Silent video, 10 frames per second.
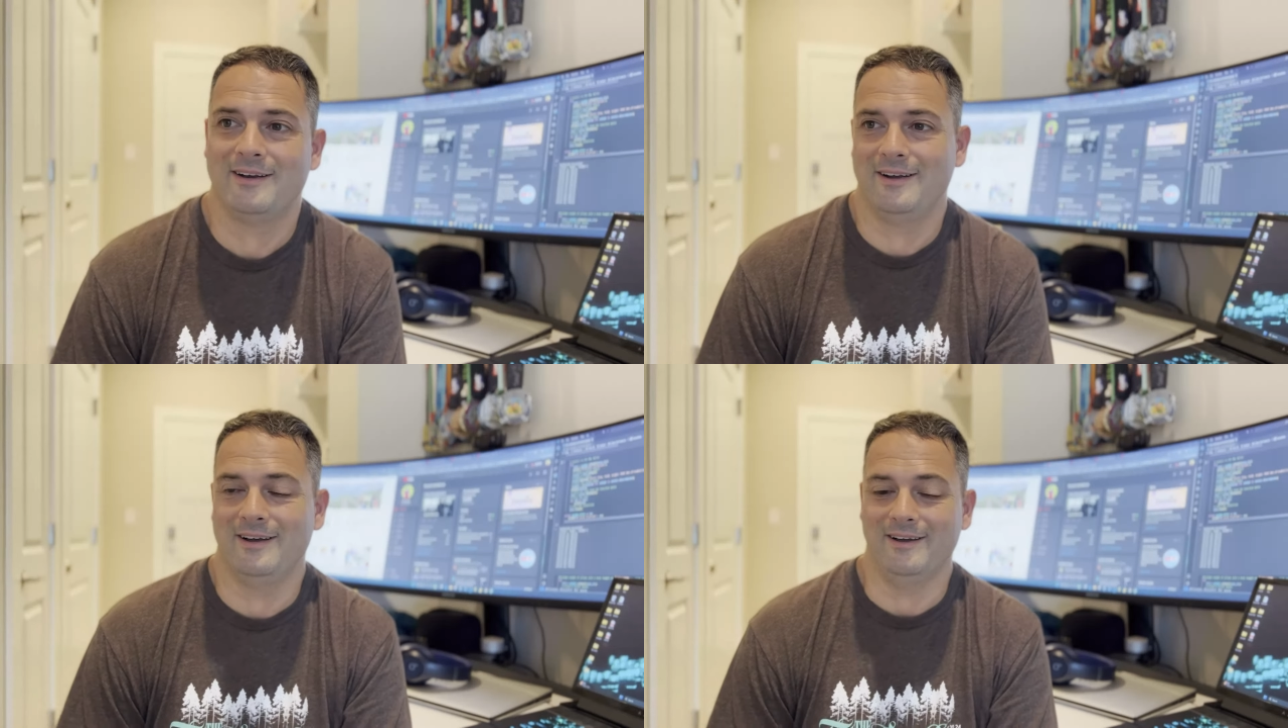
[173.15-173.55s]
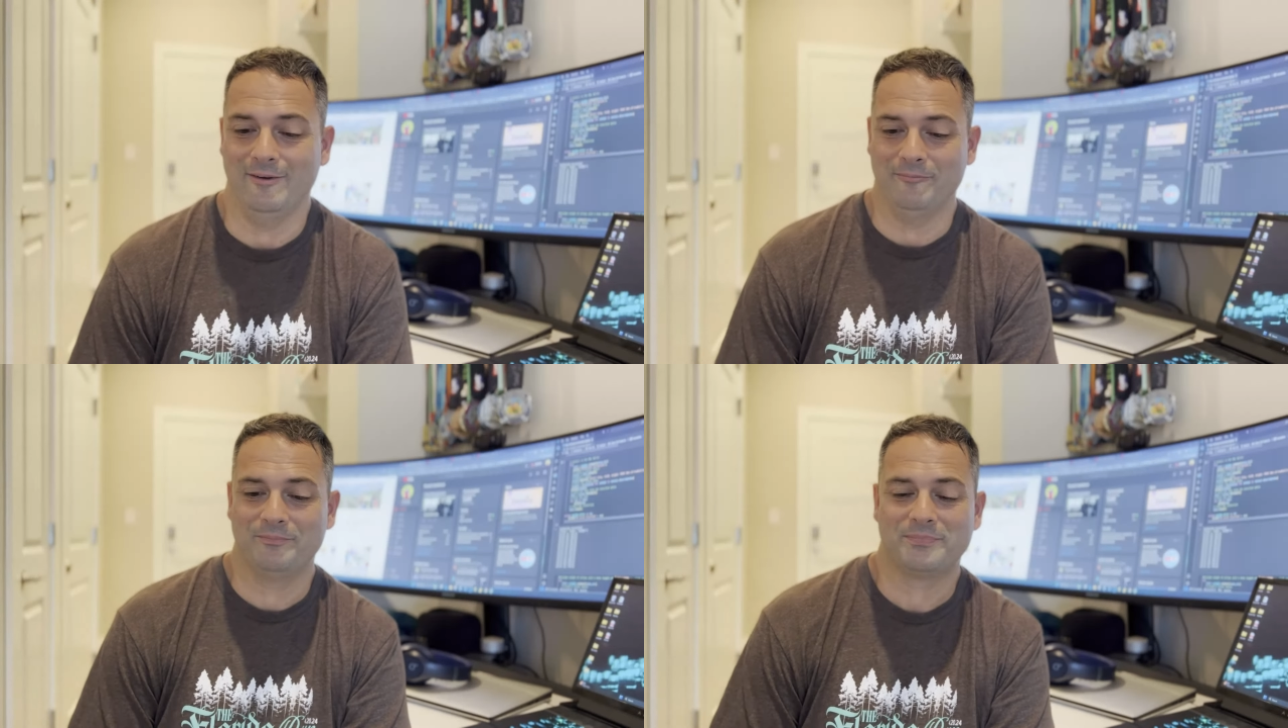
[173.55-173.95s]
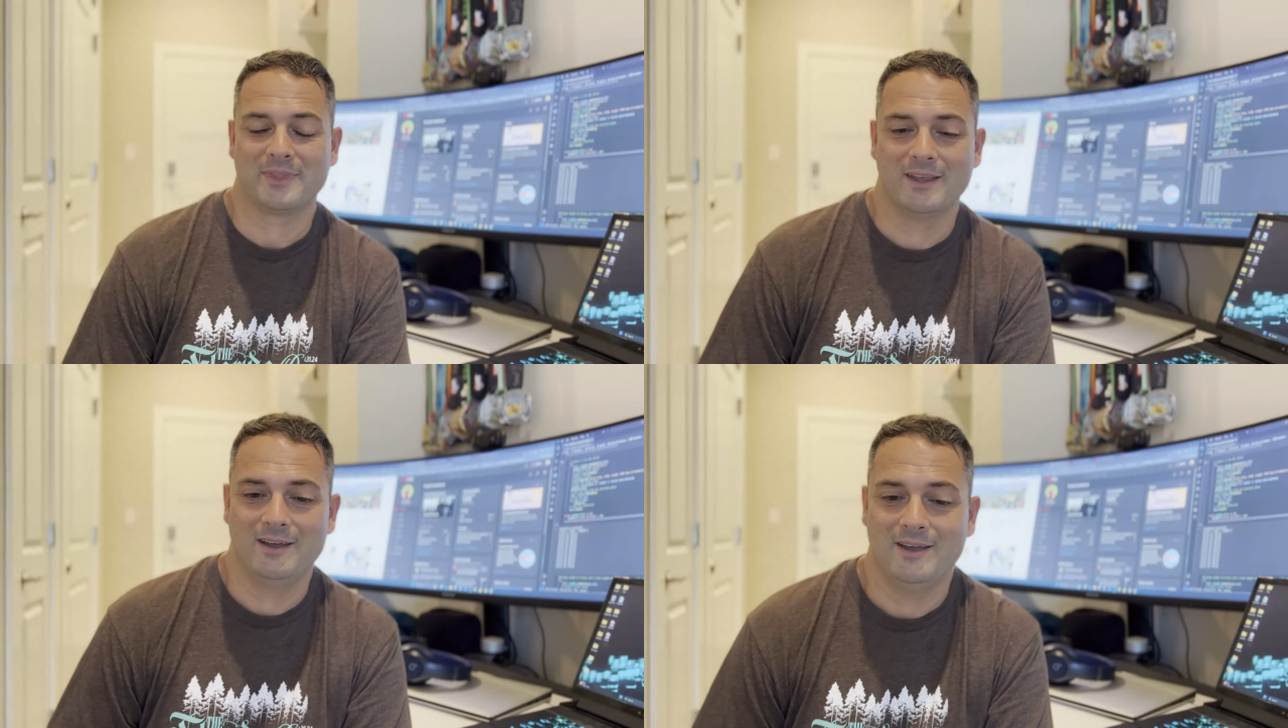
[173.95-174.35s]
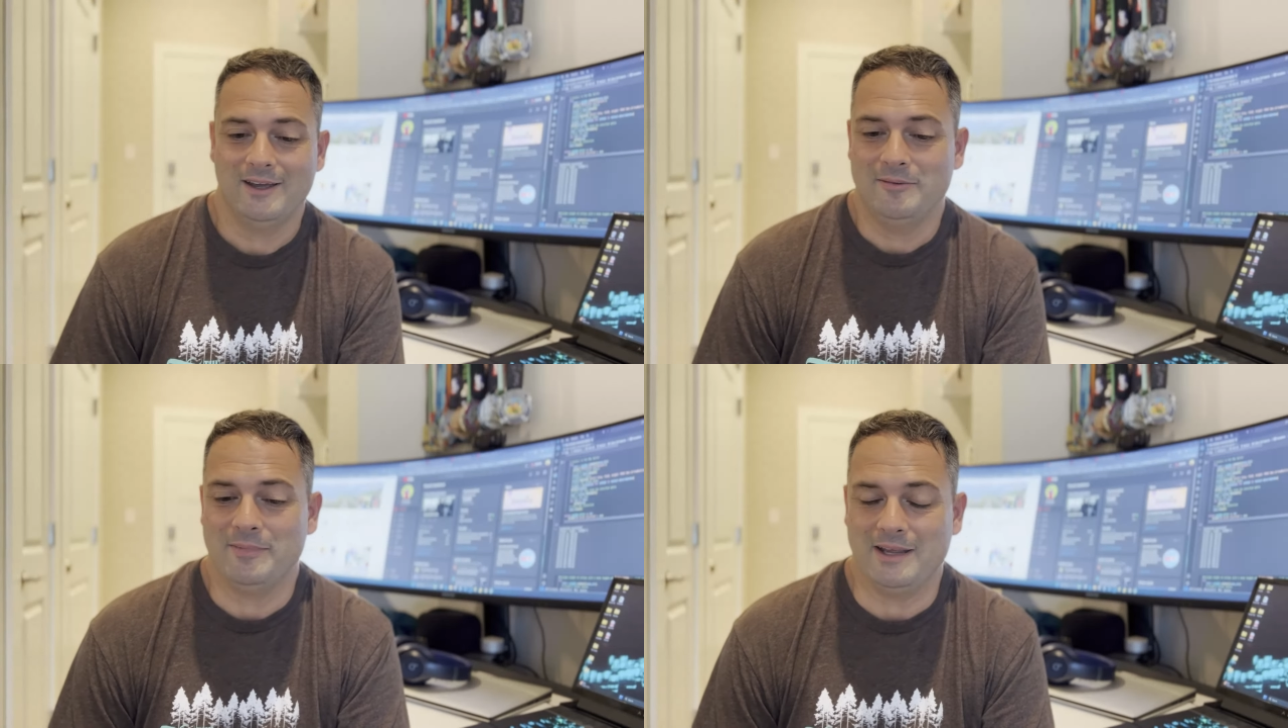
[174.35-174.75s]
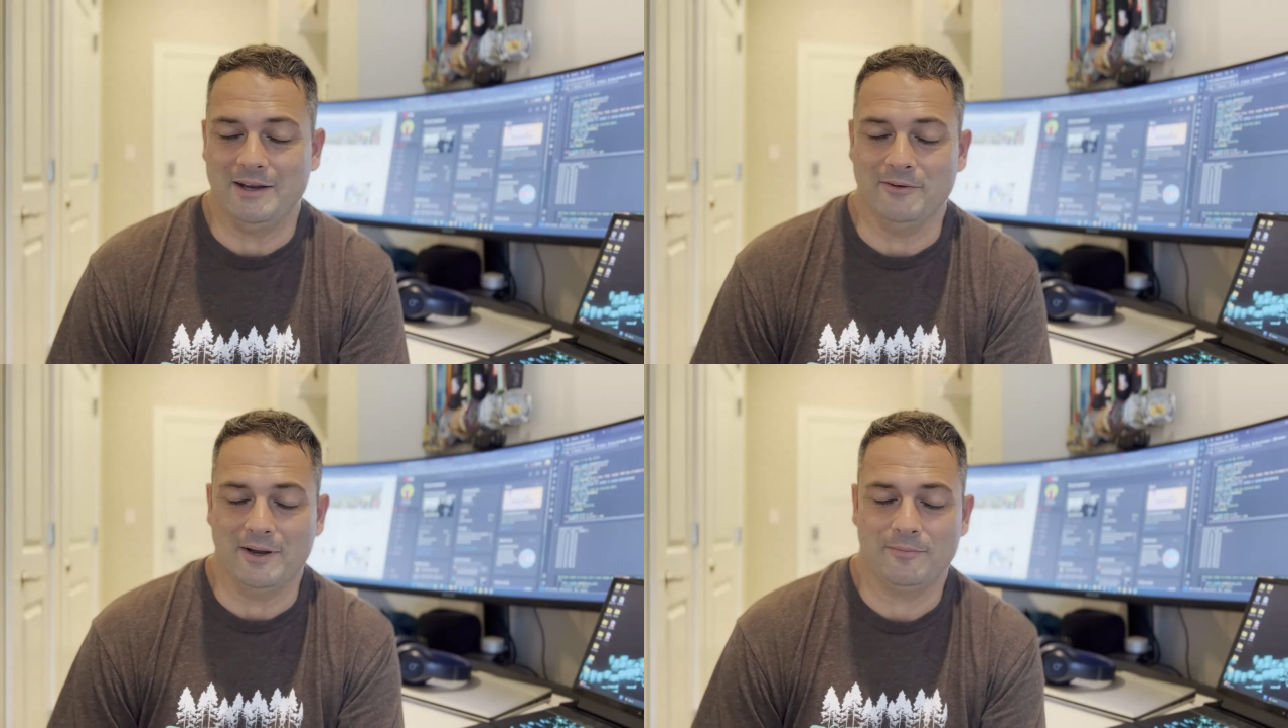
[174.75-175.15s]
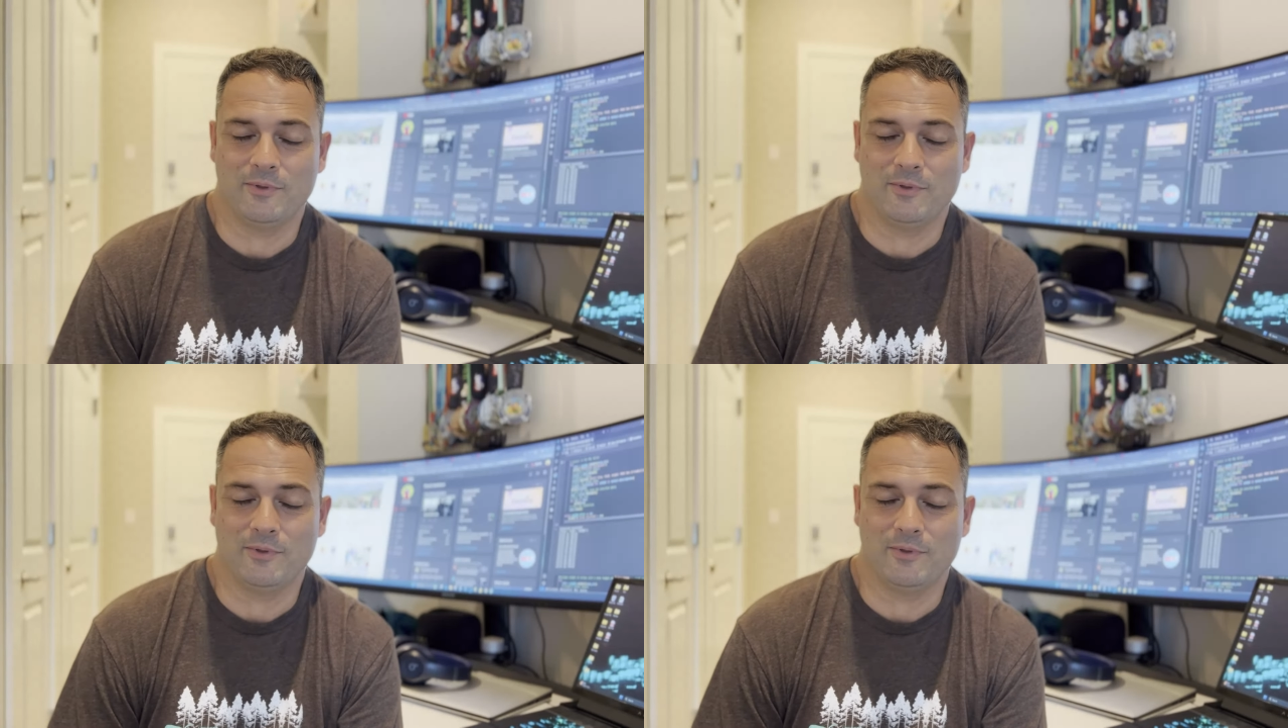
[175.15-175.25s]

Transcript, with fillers: Um, but anyway,